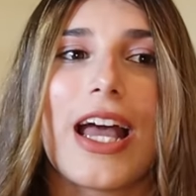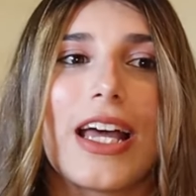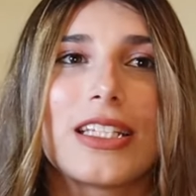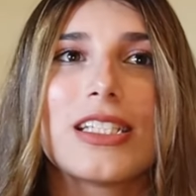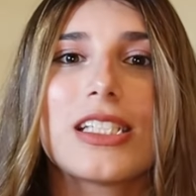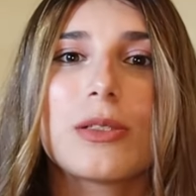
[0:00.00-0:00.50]

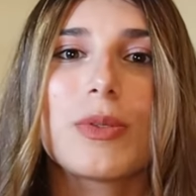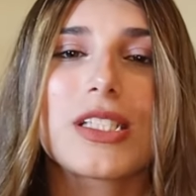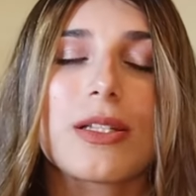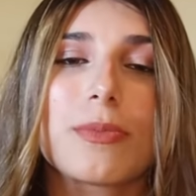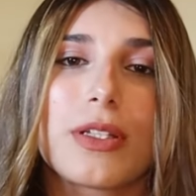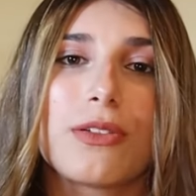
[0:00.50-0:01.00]
And this has been
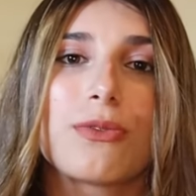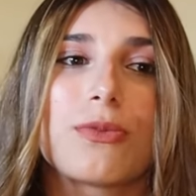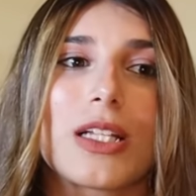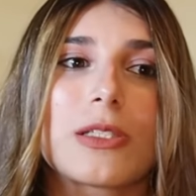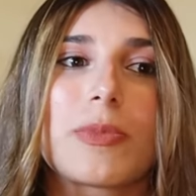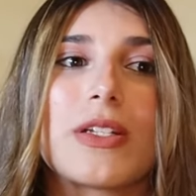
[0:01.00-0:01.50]
something
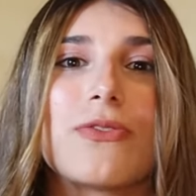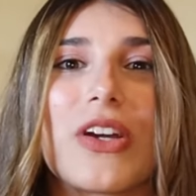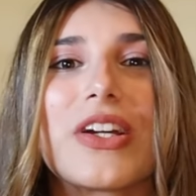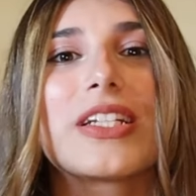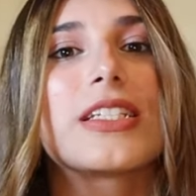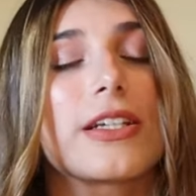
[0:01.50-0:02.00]
that's been
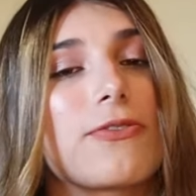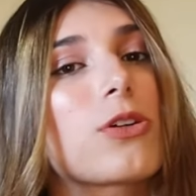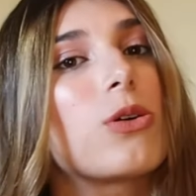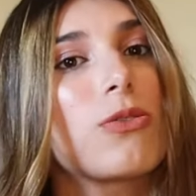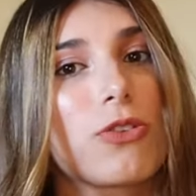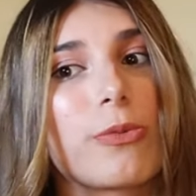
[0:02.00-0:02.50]
very
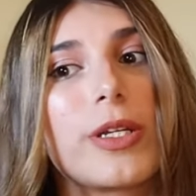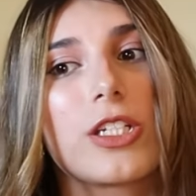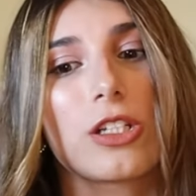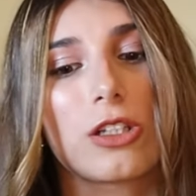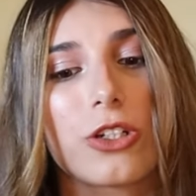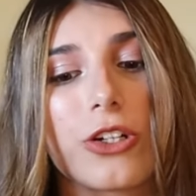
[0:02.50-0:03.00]
difficult for me
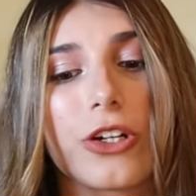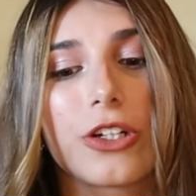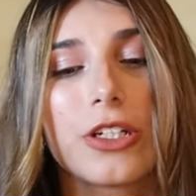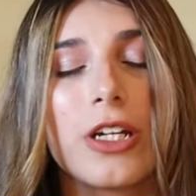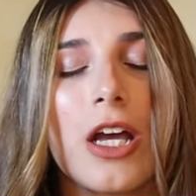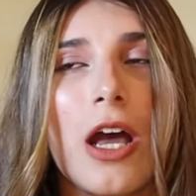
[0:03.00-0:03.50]
to
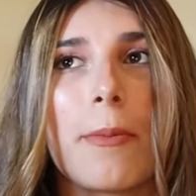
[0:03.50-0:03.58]
learn.